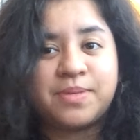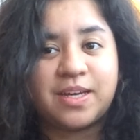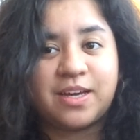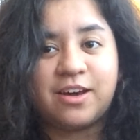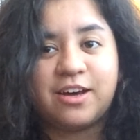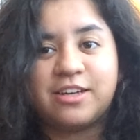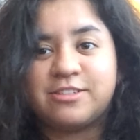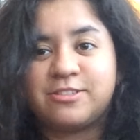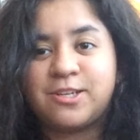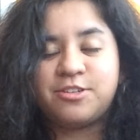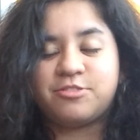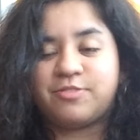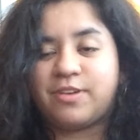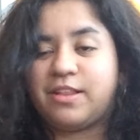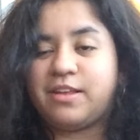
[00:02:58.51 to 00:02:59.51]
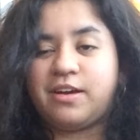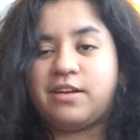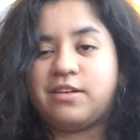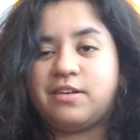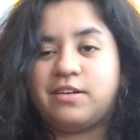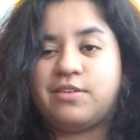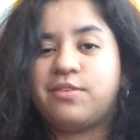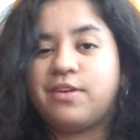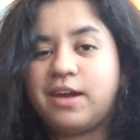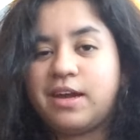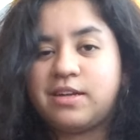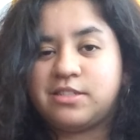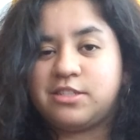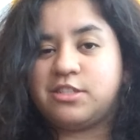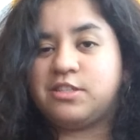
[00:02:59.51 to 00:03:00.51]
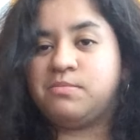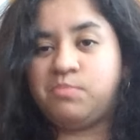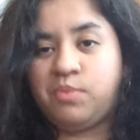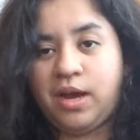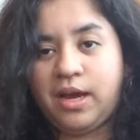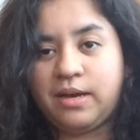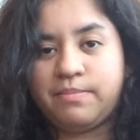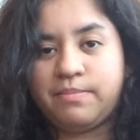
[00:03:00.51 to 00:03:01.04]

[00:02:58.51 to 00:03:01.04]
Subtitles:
because she finally got a good grade and she can brag